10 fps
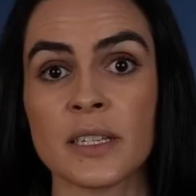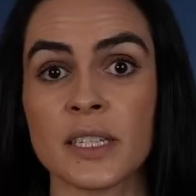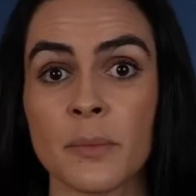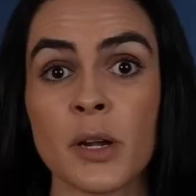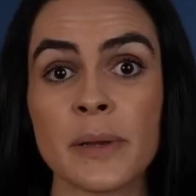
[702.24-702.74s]

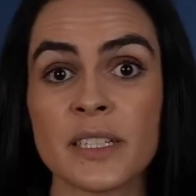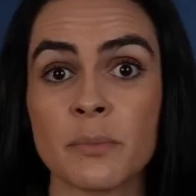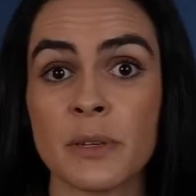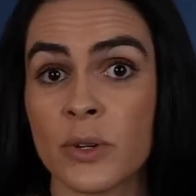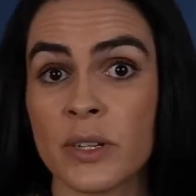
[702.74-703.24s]
Some are meant
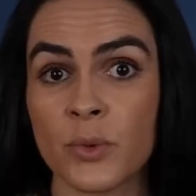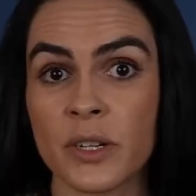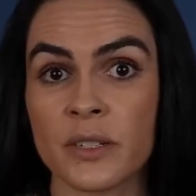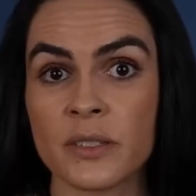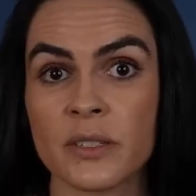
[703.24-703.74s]
to be grid
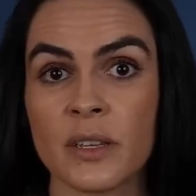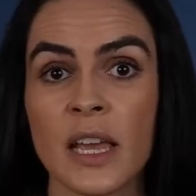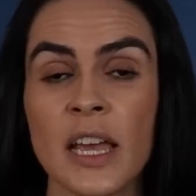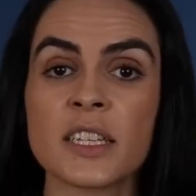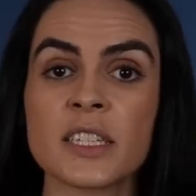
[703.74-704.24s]
workers.
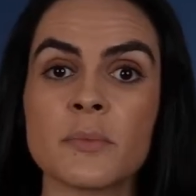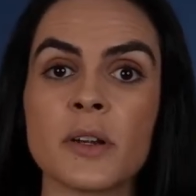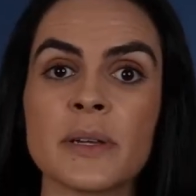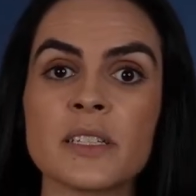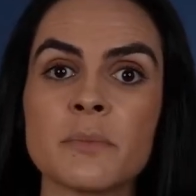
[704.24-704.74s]
Some
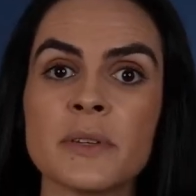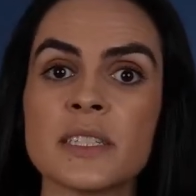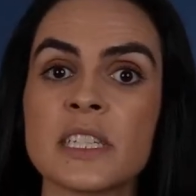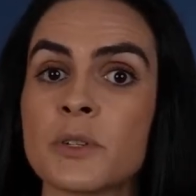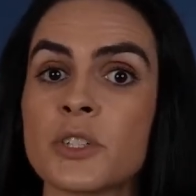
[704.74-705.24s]
are meant to
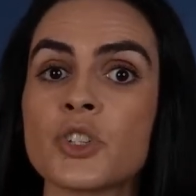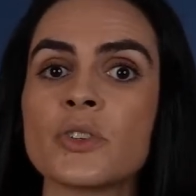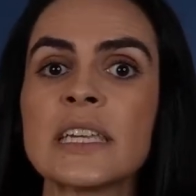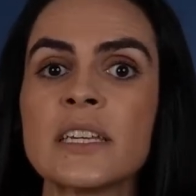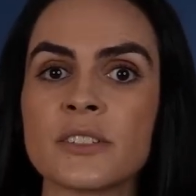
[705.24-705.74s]
be
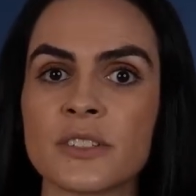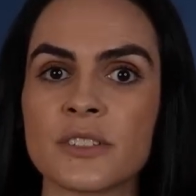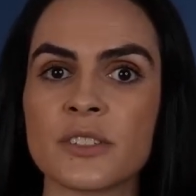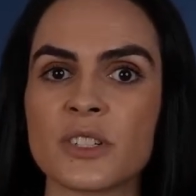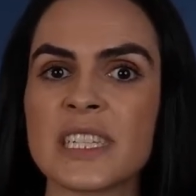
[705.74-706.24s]
spiritual
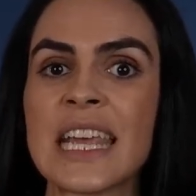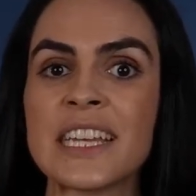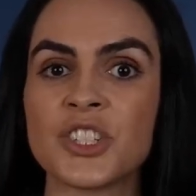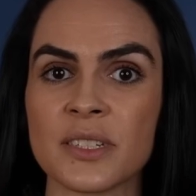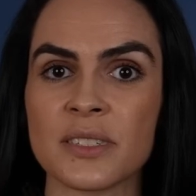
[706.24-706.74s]
healers or
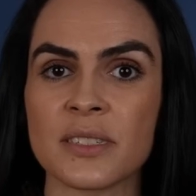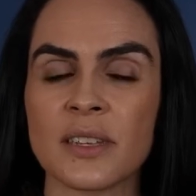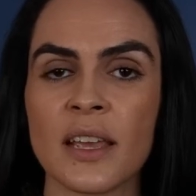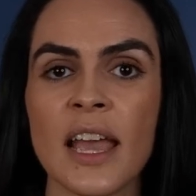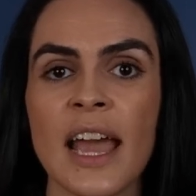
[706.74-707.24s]
sages.
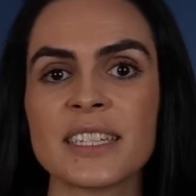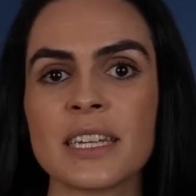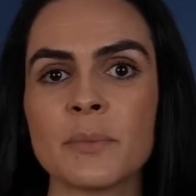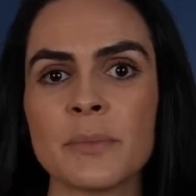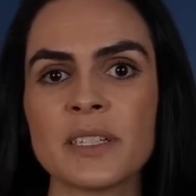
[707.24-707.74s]
And
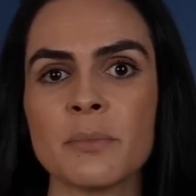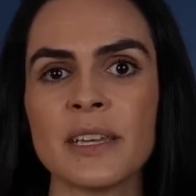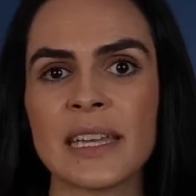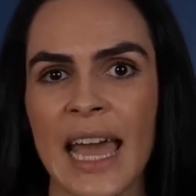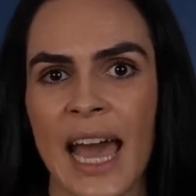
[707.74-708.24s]
some are meant to
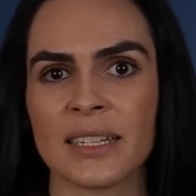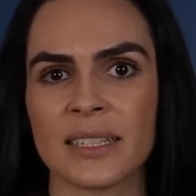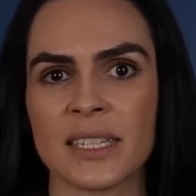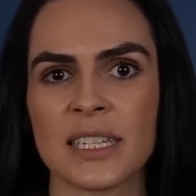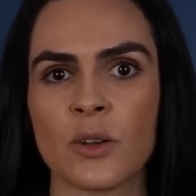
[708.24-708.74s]
be a
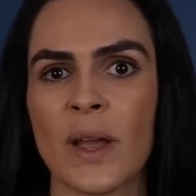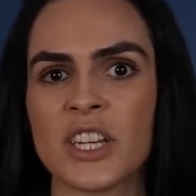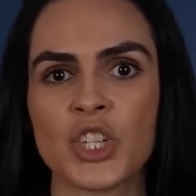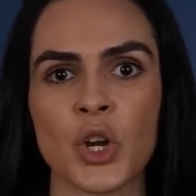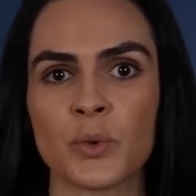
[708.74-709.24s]
catalyst and
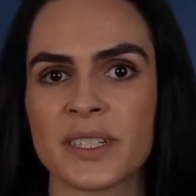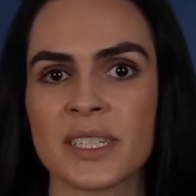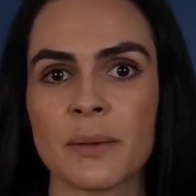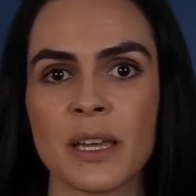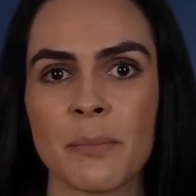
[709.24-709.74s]
way shower in
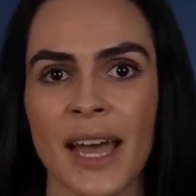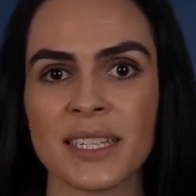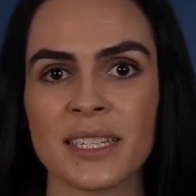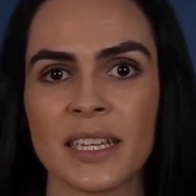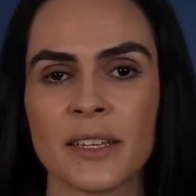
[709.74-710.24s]
some
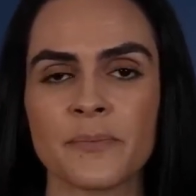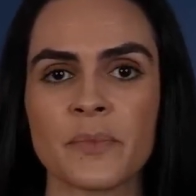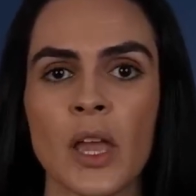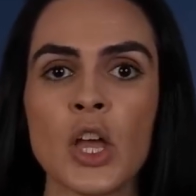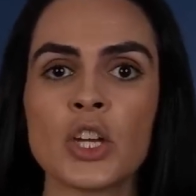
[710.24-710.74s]
capacity.
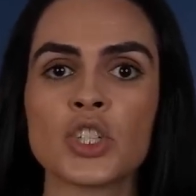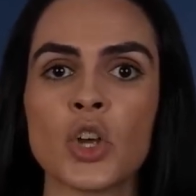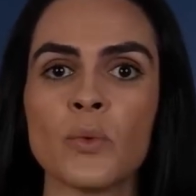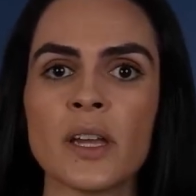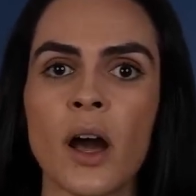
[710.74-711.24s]

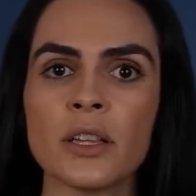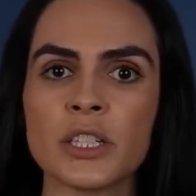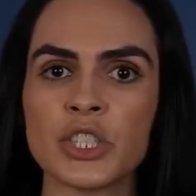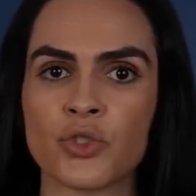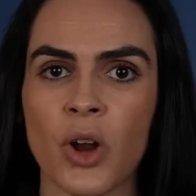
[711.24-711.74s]
So we all
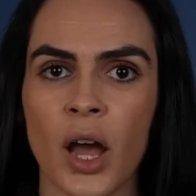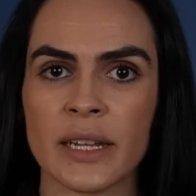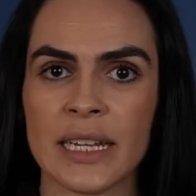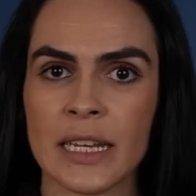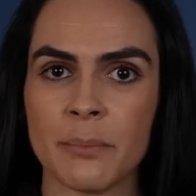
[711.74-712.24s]
are
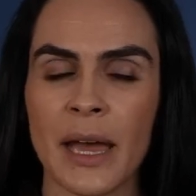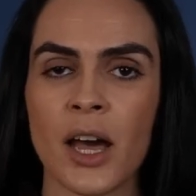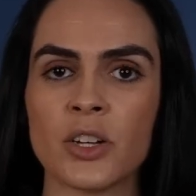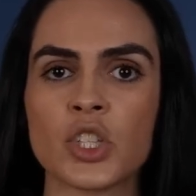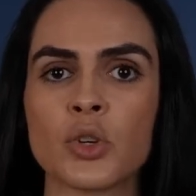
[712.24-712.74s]
drawn and
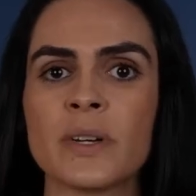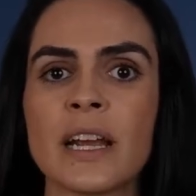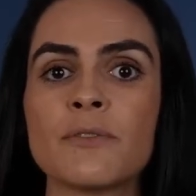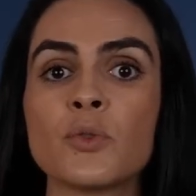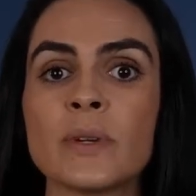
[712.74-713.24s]
compelled to
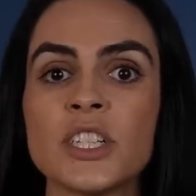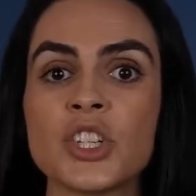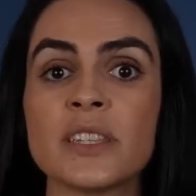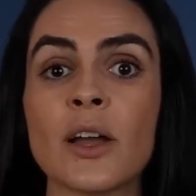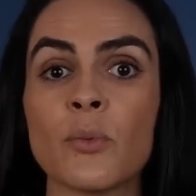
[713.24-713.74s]
whatever
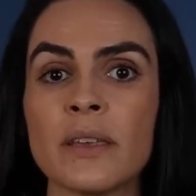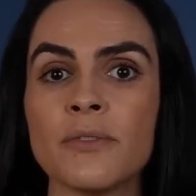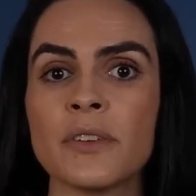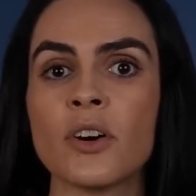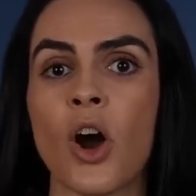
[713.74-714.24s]
region that we
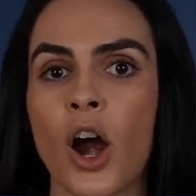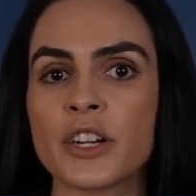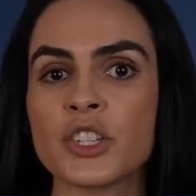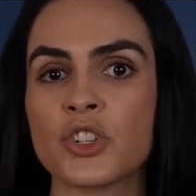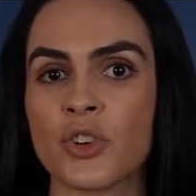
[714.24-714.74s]
feel
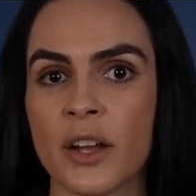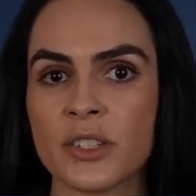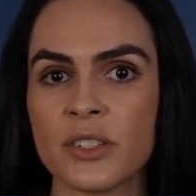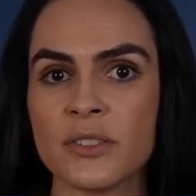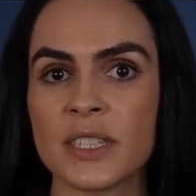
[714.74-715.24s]
our strong
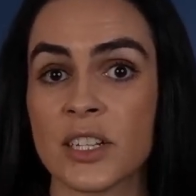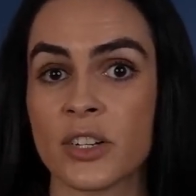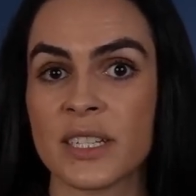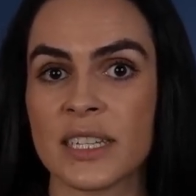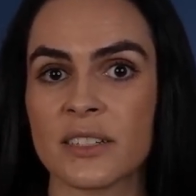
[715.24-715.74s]
suits and
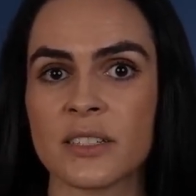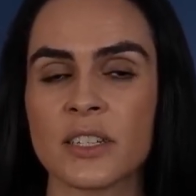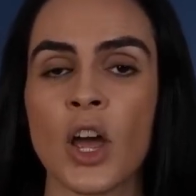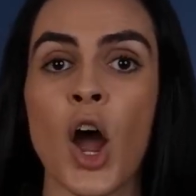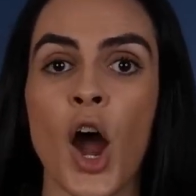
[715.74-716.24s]
our
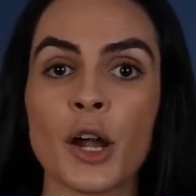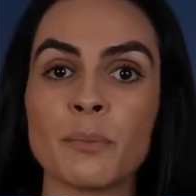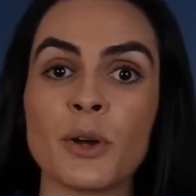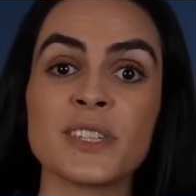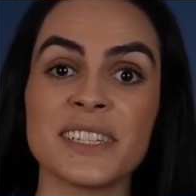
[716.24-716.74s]
skills are
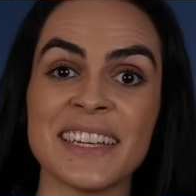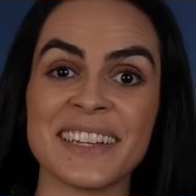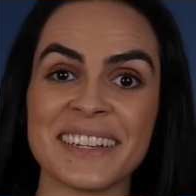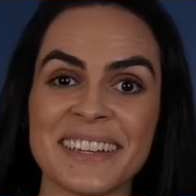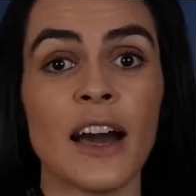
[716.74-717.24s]
most
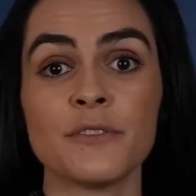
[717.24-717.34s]
needed.